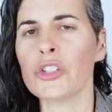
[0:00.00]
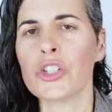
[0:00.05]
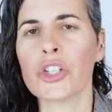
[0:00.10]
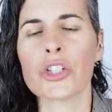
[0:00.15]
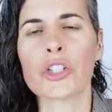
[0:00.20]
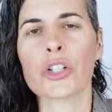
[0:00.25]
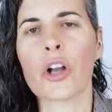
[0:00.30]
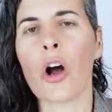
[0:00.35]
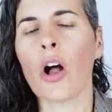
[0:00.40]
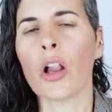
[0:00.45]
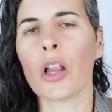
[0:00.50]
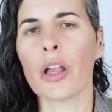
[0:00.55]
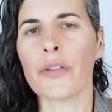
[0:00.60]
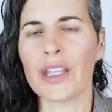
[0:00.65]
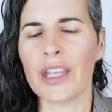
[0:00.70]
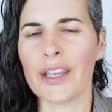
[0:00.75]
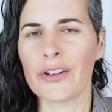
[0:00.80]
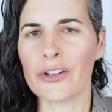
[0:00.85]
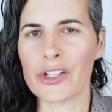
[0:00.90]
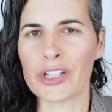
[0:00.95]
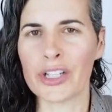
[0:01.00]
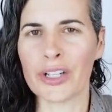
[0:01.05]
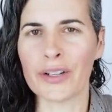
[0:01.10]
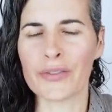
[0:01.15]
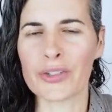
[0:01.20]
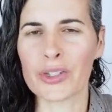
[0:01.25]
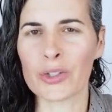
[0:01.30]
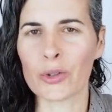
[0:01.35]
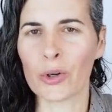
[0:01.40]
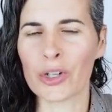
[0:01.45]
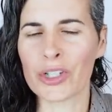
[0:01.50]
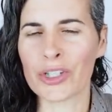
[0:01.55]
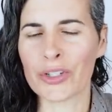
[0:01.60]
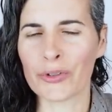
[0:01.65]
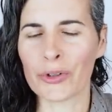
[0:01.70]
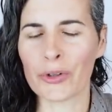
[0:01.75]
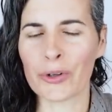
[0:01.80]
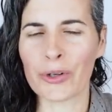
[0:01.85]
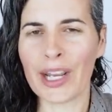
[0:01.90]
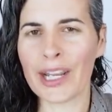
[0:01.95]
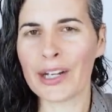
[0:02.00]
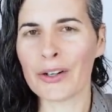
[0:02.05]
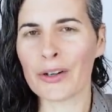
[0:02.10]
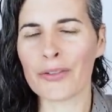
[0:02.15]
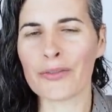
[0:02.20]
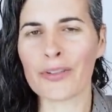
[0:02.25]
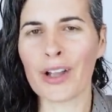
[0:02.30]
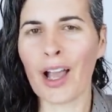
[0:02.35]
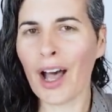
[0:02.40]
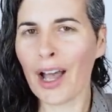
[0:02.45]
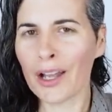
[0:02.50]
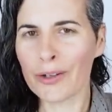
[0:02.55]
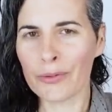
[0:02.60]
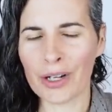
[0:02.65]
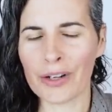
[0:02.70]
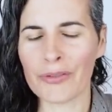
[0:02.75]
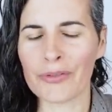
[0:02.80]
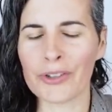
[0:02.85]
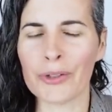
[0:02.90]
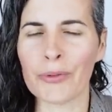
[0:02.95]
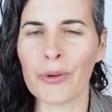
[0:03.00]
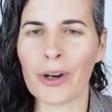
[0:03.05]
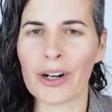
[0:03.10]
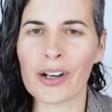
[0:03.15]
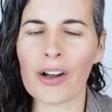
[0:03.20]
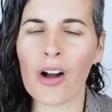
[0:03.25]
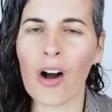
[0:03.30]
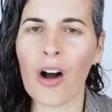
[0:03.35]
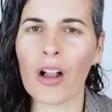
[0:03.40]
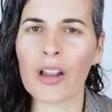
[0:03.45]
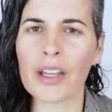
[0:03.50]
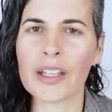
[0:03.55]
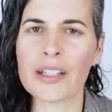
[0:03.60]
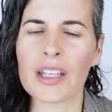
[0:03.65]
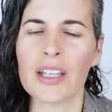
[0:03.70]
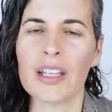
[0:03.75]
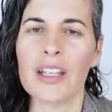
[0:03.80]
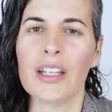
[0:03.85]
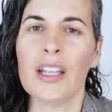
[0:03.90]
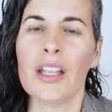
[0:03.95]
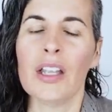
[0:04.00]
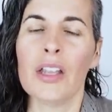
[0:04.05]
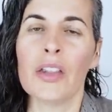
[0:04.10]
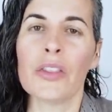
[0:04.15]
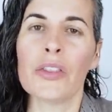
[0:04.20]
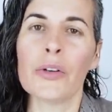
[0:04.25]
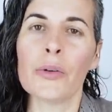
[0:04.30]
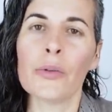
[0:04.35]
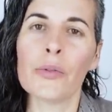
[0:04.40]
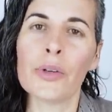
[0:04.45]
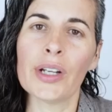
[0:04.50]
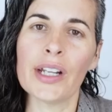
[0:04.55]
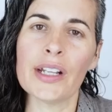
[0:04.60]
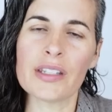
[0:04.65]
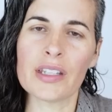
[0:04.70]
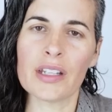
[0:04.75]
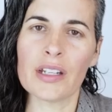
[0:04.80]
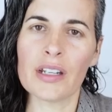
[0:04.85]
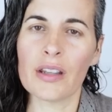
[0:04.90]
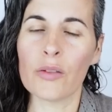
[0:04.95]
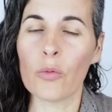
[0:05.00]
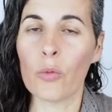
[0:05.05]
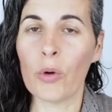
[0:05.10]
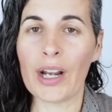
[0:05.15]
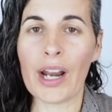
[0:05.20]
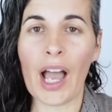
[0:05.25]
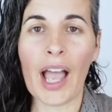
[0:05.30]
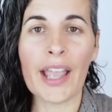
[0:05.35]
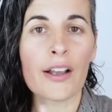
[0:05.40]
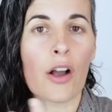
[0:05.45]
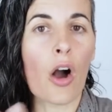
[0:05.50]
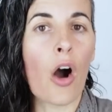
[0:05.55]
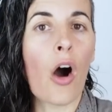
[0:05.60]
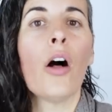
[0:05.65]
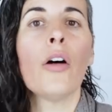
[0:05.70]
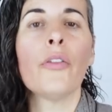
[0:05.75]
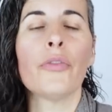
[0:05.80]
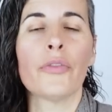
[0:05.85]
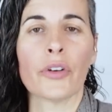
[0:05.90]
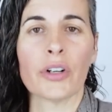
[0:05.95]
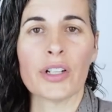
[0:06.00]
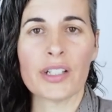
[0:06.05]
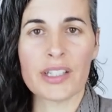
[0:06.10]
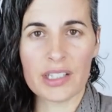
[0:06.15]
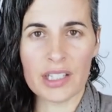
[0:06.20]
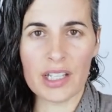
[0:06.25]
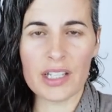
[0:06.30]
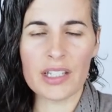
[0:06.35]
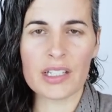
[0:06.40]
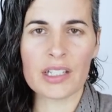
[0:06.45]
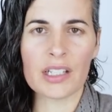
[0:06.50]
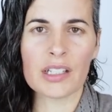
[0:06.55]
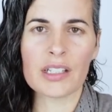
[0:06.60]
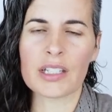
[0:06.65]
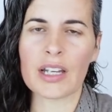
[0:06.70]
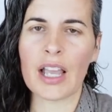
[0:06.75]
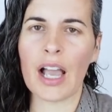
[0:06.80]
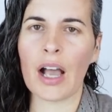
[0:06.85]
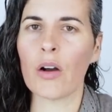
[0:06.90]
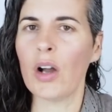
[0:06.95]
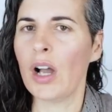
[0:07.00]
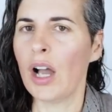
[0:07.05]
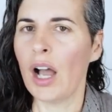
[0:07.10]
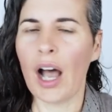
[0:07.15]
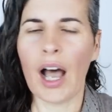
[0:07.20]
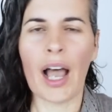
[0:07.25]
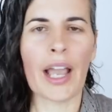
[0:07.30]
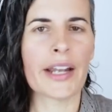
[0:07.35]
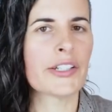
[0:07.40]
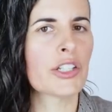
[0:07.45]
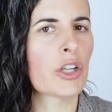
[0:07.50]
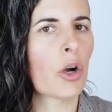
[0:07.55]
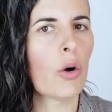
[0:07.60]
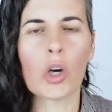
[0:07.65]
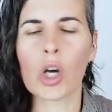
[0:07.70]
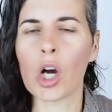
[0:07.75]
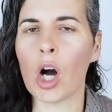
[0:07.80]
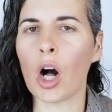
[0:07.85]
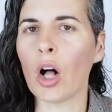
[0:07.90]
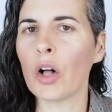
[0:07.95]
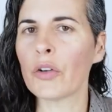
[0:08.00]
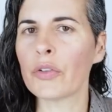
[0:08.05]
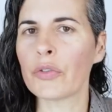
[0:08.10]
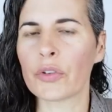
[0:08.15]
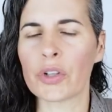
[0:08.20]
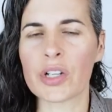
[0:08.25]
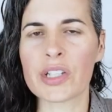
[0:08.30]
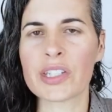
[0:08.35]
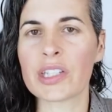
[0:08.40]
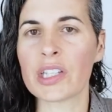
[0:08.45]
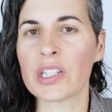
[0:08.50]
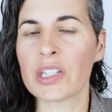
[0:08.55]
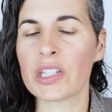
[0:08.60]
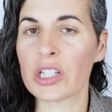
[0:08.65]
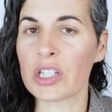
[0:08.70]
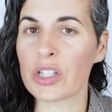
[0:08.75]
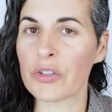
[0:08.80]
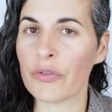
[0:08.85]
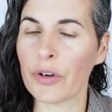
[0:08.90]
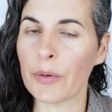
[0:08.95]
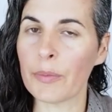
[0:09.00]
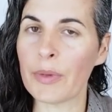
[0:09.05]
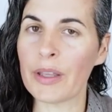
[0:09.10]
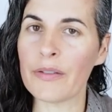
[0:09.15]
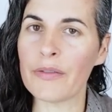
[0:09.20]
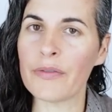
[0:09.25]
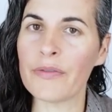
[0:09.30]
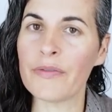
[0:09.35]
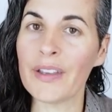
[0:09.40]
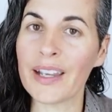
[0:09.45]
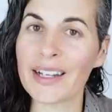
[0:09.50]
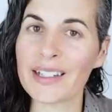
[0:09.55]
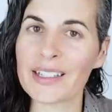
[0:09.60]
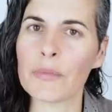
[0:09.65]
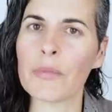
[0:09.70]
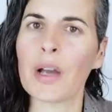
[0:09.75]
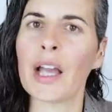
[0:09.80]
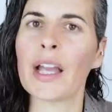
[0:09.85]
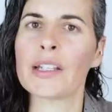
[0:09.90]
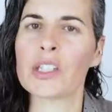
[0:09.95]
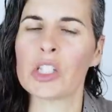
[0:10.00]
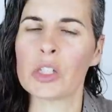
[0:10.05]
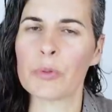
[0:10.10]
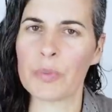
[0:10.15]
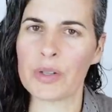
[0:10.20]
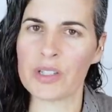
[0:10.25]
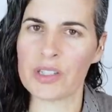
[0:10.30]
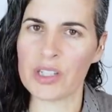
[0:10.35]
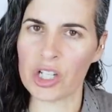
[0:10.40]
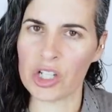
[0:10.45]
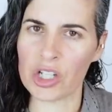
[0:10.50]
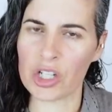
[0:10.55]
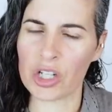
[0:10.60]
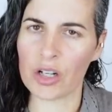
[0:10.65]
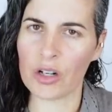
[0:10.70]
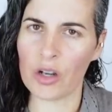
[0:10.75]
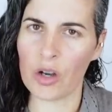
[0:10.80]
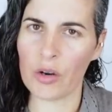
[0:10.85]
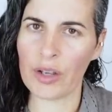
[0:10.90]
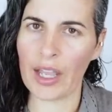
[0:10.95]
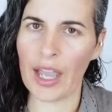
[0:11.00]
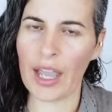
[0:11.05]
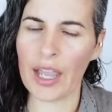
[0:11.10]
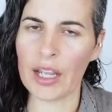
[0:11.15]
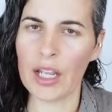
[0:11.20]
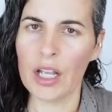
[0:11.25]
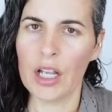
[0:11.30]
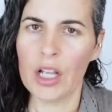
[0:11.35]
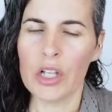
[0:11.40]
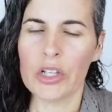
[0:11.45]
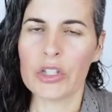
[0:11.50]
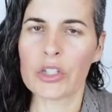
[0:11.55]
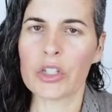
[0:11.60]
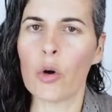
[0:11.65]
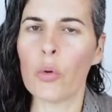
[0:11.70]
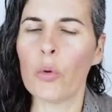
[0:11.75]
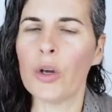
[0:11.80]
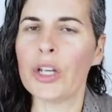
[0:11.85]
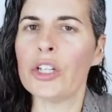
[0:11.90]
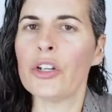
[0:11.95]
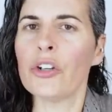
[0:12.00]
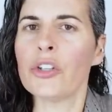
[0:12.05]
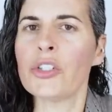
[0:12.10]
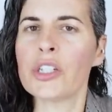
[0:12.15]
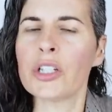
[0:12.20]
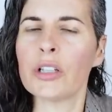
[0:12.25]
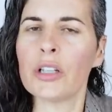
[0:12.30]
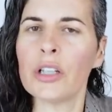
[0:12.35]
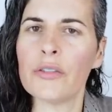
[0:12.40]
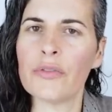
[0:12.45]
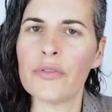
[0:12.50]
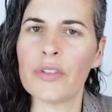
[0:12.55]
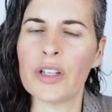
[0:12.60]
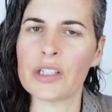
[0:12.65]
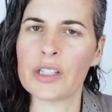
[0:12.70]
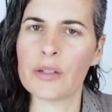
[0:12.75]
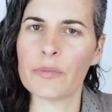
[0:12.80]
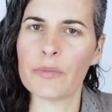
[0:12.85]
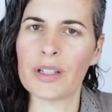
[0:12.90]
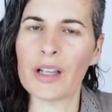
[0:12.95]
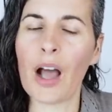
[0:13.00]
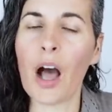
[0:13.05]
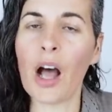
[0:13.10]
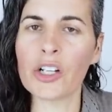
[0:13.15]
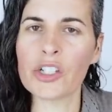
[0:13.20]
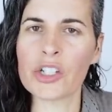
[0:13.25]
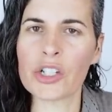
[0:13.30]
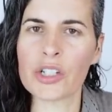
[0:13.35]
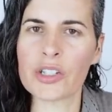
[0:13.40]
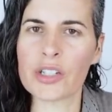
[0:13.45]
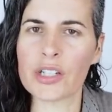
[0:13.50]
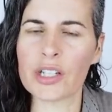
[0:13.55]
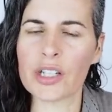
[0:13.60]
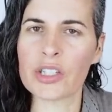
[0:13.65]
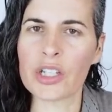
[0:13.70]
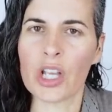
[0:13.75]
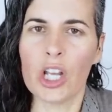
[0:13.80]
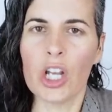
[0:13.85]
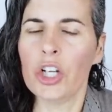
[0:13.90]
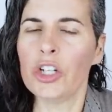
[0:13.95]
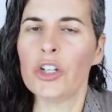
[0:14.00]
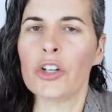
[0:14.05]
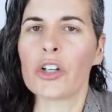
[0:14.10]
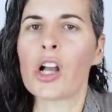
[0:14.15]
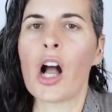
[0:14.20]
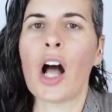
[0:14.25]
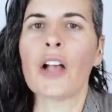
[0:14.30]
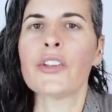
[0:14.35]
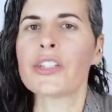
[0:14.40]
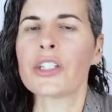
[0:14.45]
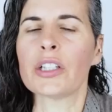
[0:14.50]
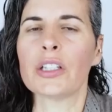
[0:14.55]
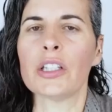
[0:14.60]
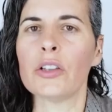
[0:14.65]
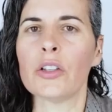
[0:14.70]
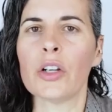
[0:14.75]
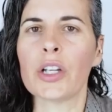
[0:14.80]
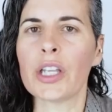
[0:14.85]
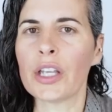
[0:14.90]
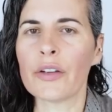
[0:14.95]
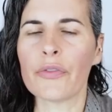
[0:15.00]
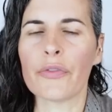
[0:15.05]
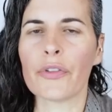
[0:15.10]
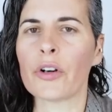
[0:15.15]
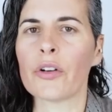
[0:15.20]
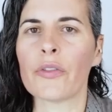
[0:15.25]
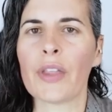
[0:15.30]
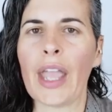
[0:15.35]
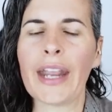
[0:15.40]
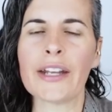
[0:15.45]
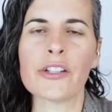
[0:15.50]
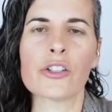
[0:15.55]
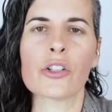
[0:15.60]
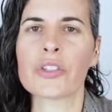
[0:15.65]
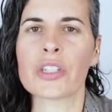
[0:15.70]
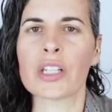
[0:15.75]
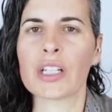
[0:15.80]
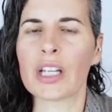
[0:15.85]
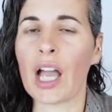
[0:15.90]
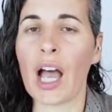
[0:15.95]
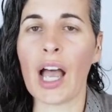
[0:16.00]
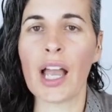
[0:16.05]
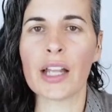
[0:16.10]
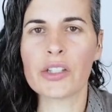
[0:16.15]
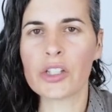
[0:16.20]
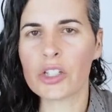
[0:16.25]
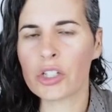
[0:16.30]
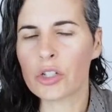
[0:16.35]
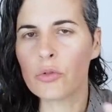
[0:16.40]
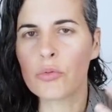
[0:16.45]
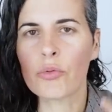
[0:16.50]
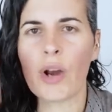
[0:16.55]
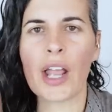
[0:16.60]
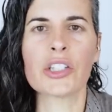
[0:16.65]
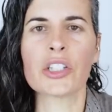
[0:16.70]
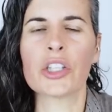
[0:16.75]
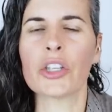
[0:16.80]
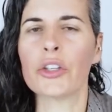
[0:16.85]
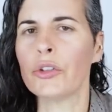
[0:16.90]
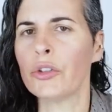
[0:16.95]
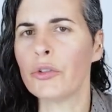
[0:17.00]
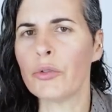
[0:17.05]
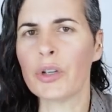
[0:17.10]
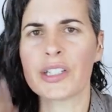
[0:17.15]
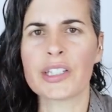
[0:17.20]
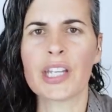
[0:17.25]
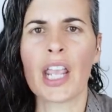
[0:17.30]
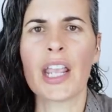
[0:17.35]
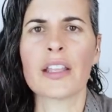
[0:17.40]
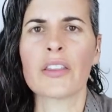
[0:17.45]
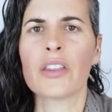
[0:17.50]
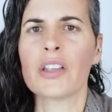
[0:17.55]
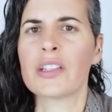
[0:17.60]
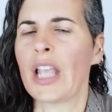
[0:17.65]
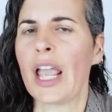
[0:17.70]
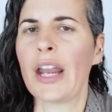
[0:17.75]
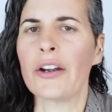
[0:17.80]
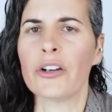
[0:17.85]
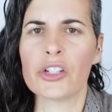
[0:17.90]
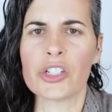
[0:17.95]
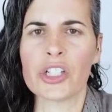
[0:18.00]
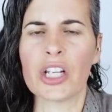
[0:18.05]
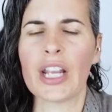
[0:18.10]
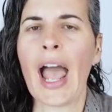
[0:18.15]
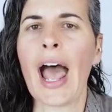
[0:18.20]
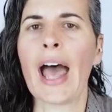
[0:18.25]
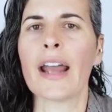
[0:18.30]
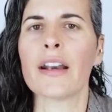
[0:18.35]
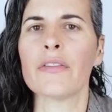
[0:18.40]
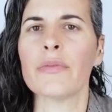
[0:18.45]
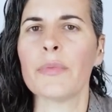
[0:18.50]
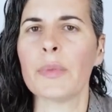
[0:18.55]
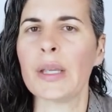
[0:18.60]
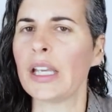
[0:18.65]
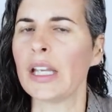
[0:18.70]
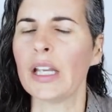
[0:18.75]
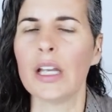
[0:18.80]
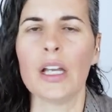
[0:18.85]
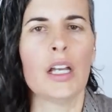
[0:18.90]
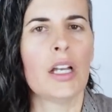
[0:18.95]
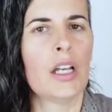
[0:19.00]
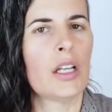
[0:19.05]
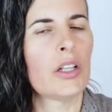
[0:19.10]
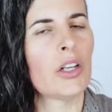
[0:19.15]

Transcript: Just call on the energy of source, of creator, of God, whatever you want to call it the reason when I call for assistance now, I don't call for assistance from a victimized position, okay? So when you're still in victim consciousness, you're constantly looking for angels and guides to rescue you and take this energy out of me.